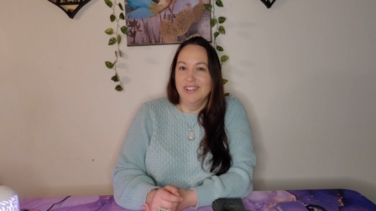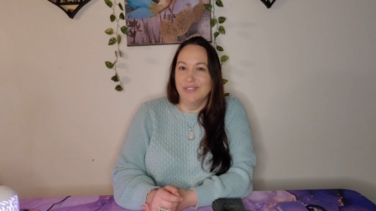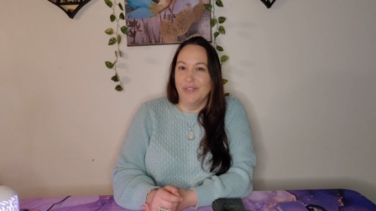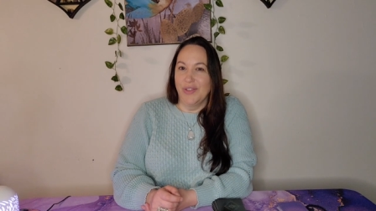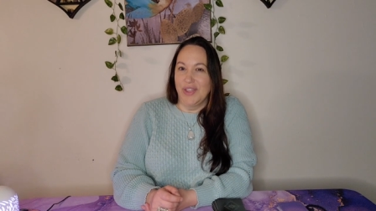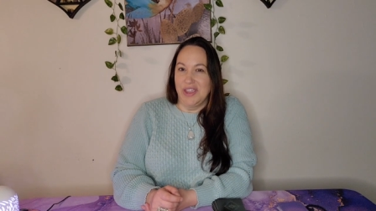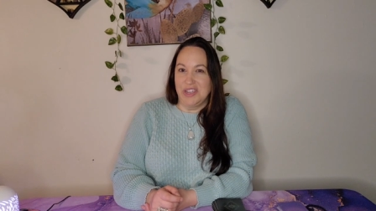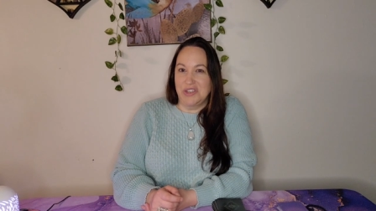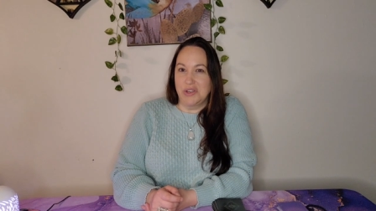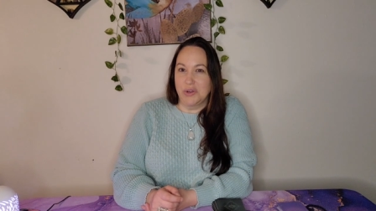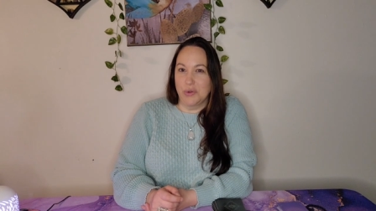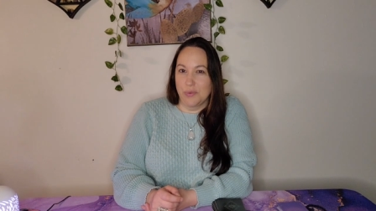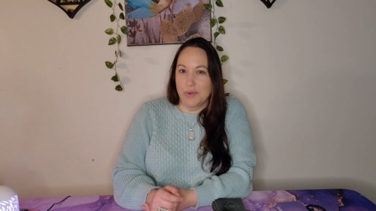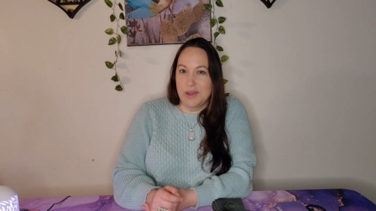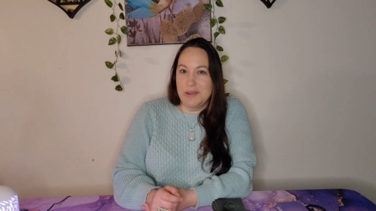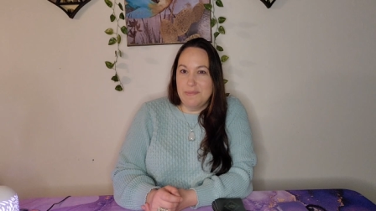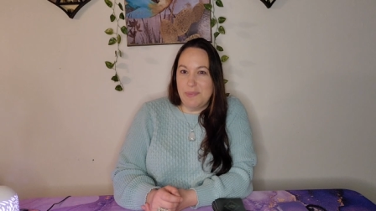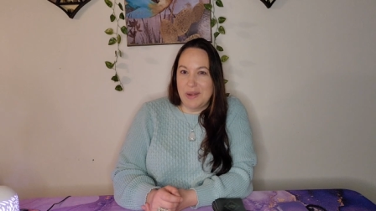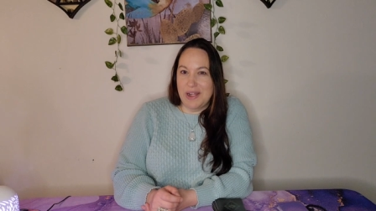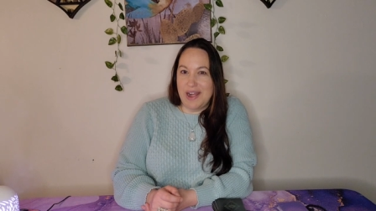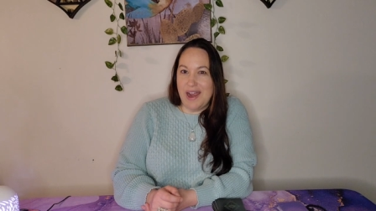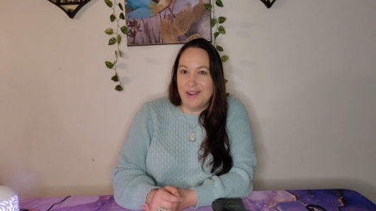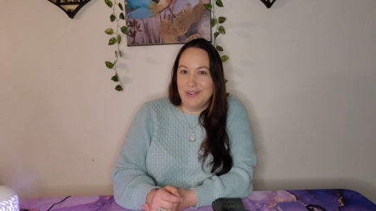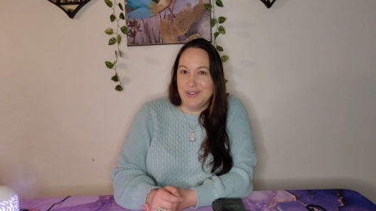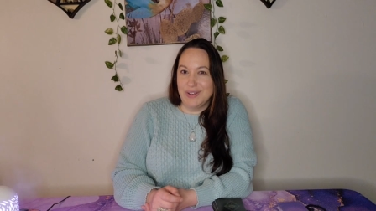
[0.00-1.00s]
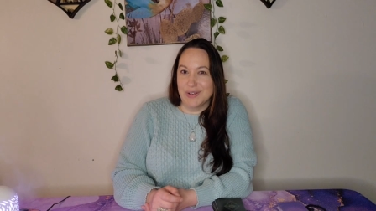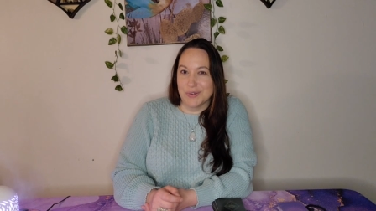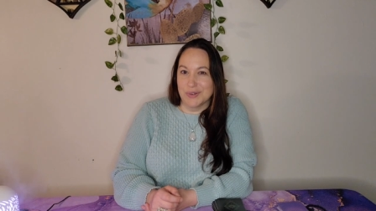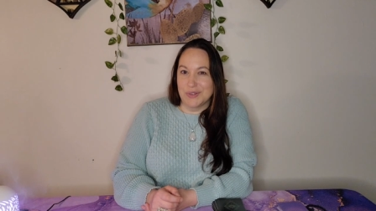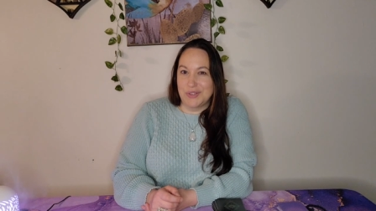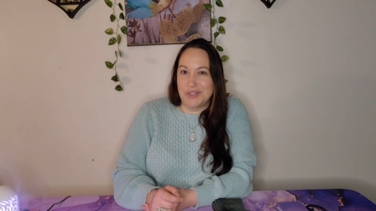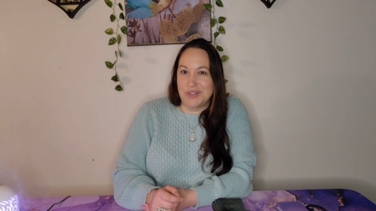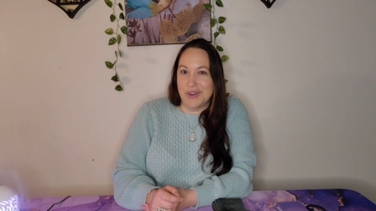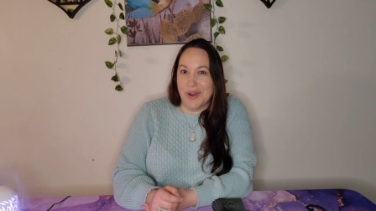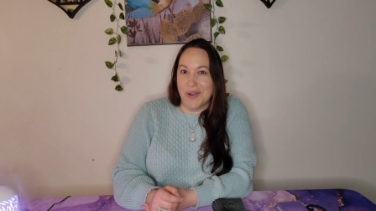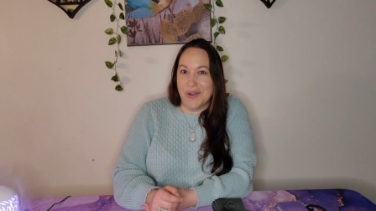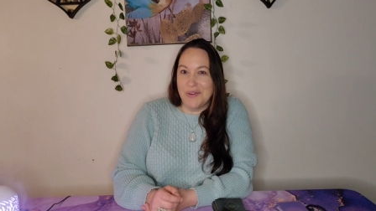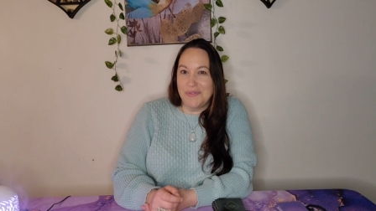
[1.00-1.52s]
like, creeping on your
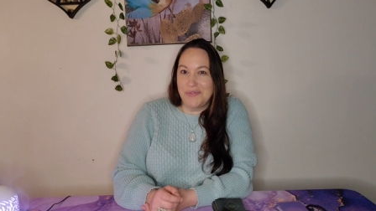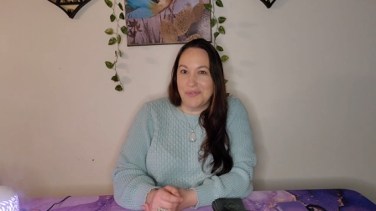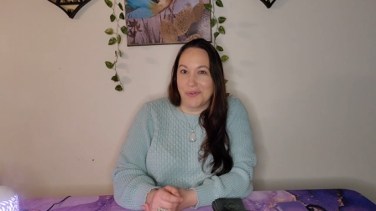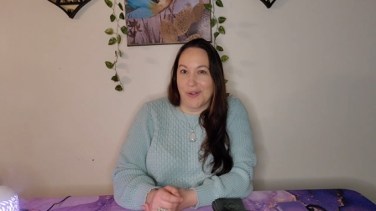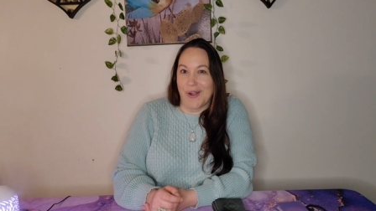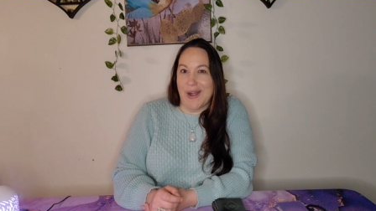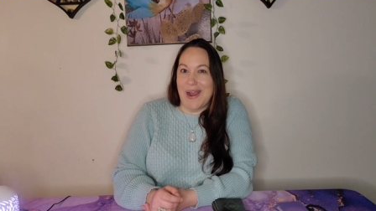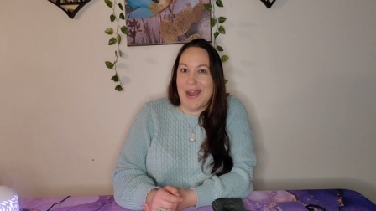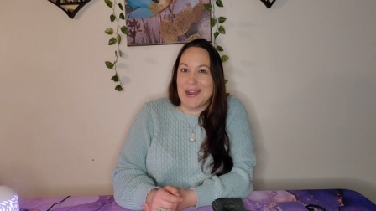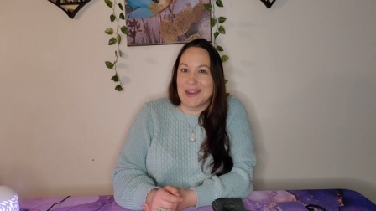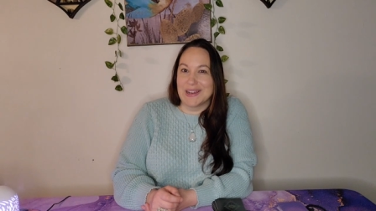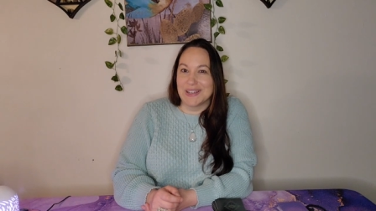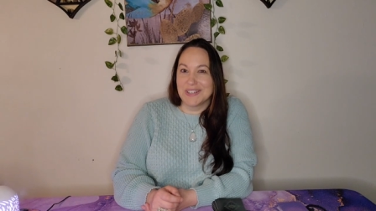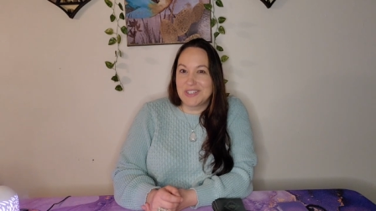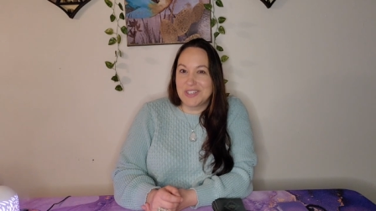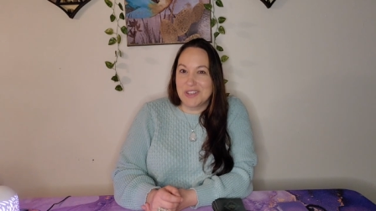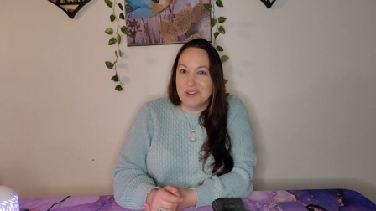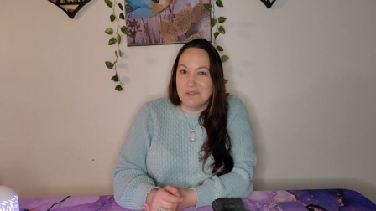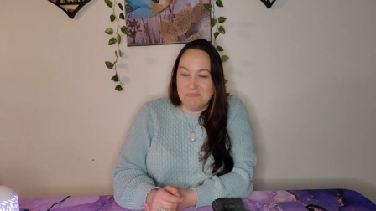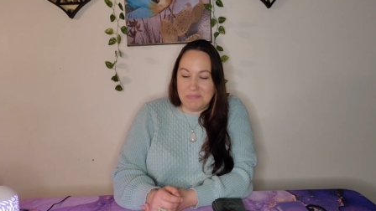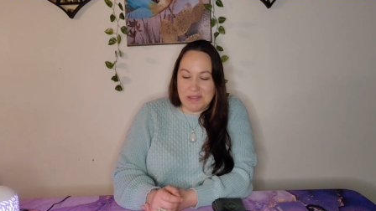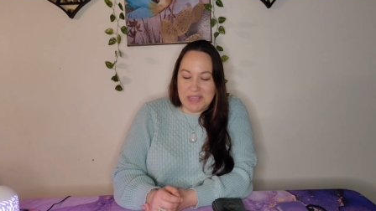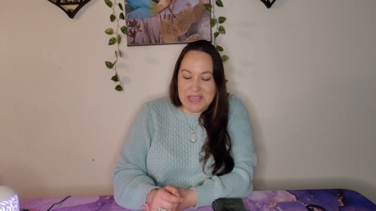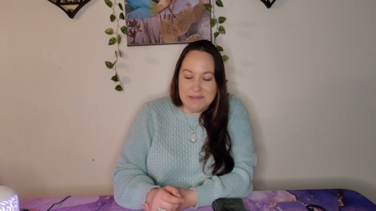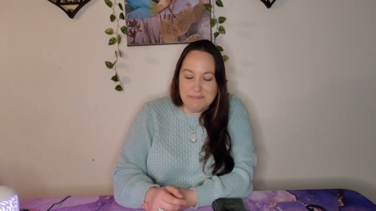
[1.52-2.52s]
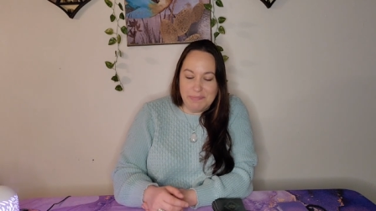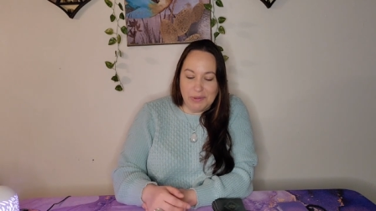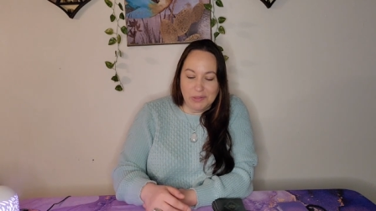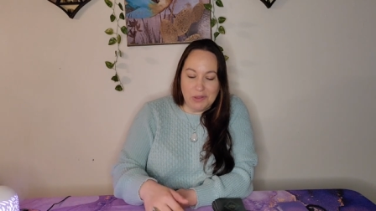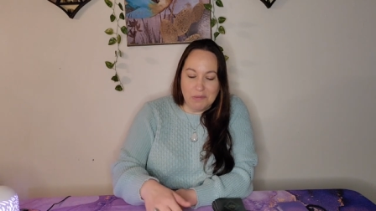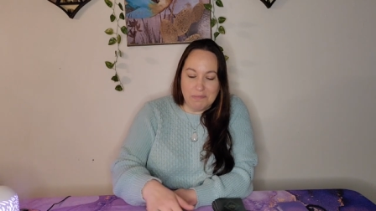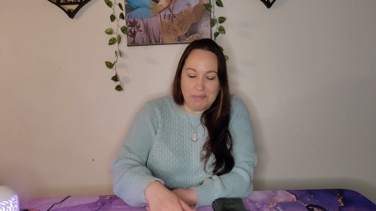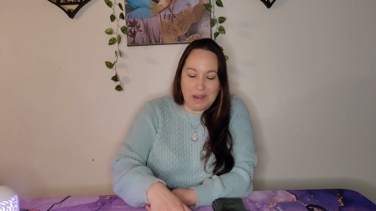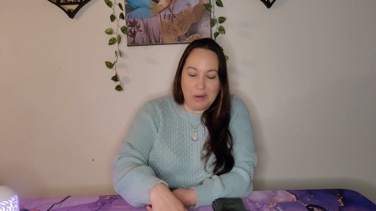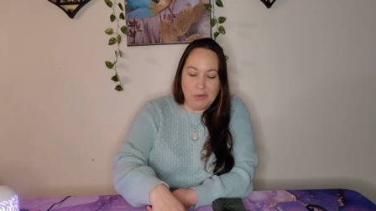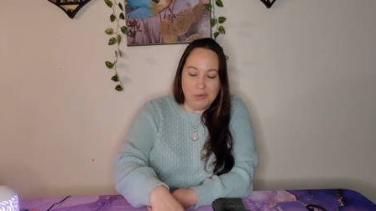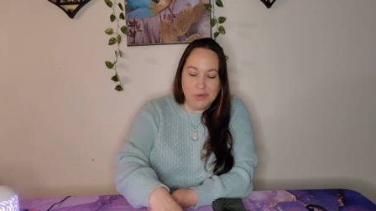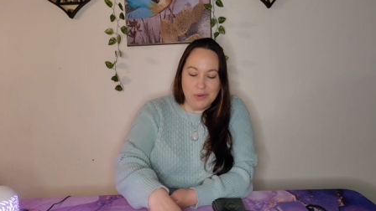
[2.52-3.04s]
stuff or asking people
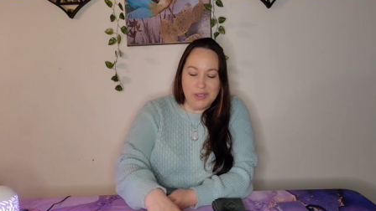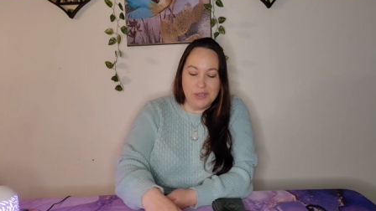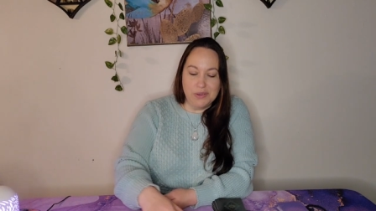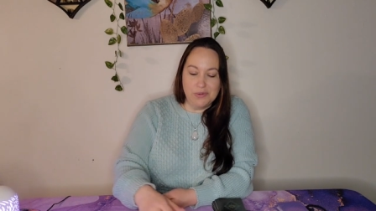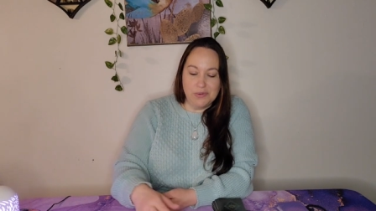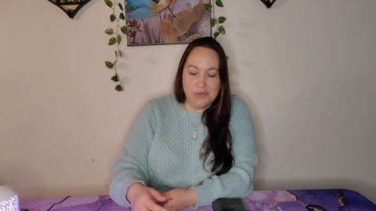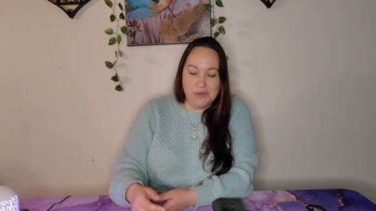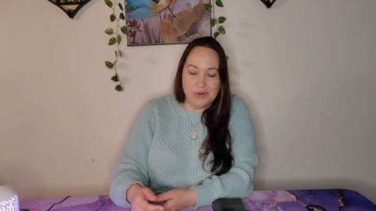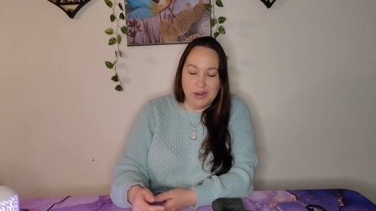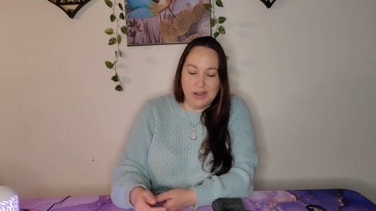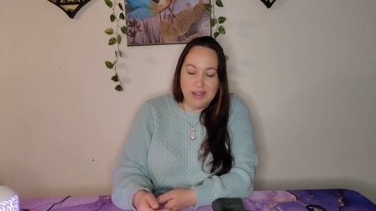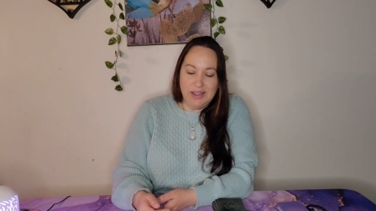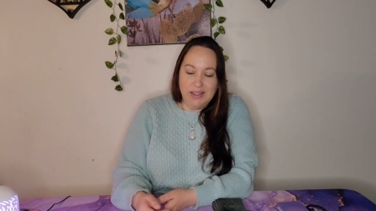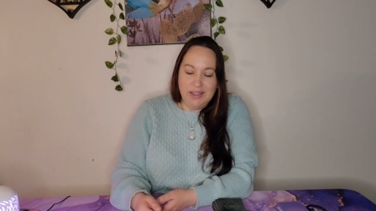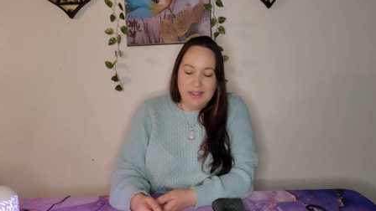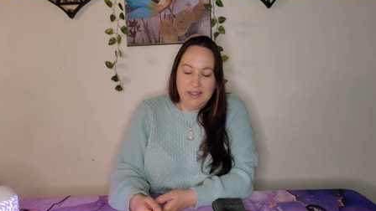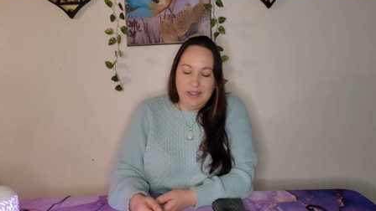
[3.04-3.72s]
about you.